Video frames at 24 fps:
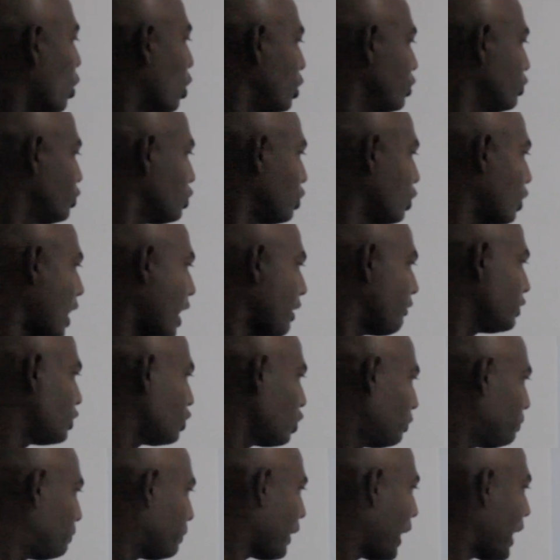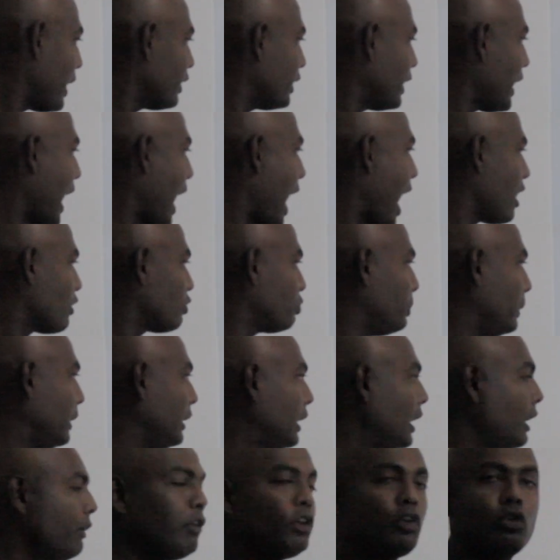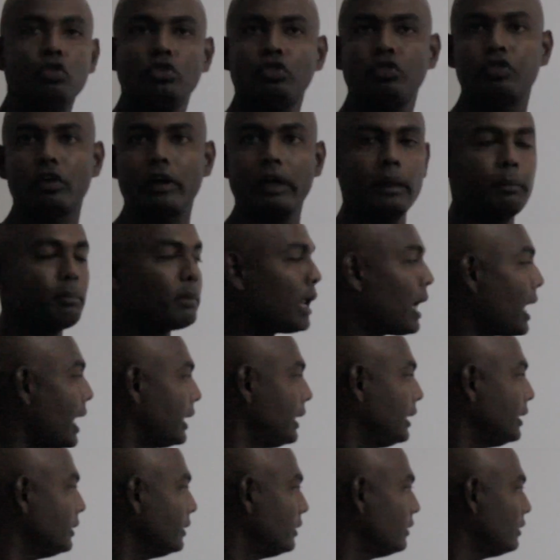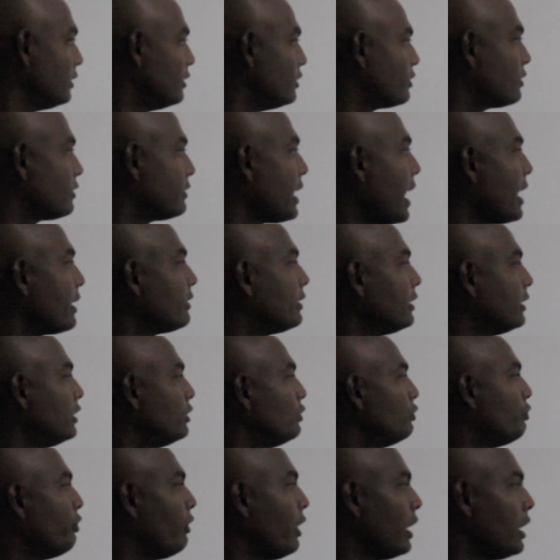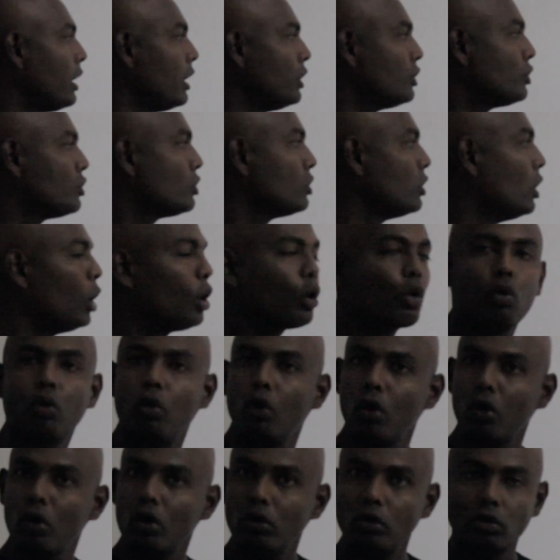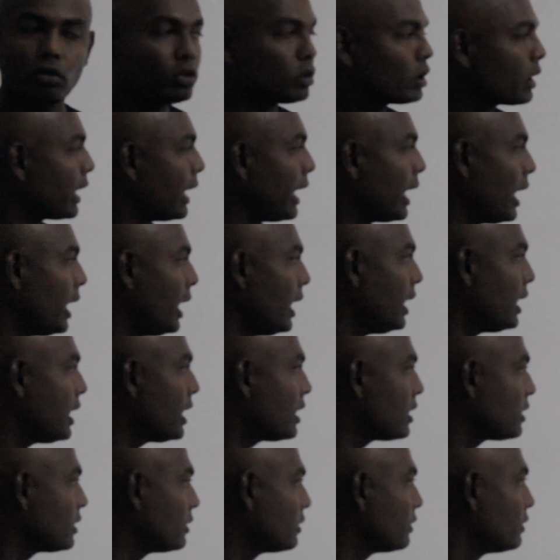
Also, our top priority has been given to streamline, start, turn, finish, core, kick,